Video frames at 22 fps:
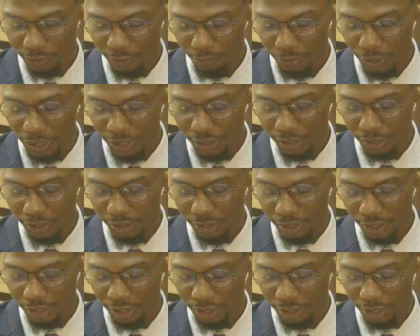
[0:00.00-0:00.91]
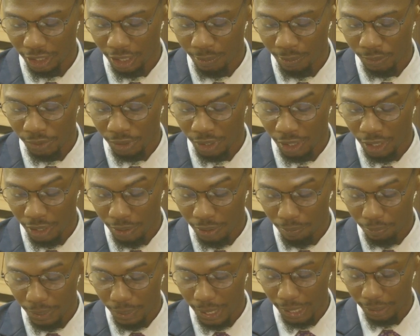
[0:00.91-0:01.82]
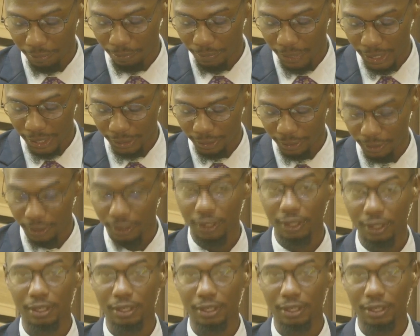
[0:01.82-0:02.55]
PCC claims blackmail.